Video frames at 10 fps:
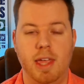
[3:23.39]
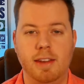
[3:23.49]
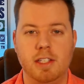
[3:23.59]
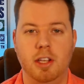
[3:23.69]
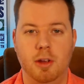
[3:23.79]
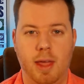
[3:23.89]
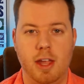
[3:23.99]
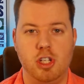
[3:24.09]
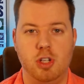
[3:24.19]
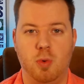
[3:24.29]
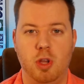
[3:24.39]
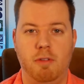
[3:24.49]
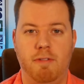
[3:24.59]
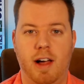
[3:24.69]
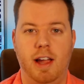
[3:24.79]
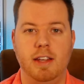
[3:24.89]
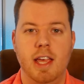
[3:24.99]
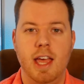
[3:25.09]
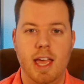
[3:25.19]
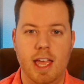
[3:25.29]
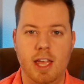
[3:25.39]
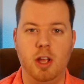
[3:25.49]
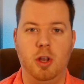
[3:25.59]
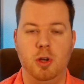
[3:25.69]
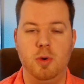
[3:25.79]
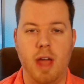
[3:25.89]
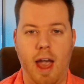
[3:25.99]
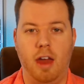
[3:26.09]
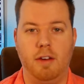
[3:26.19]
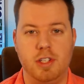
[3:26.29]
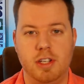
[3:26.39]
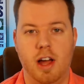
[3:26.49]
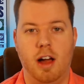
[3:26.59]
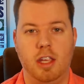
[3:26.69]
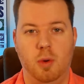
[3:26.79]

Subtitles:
That's the location where you find include out of stock.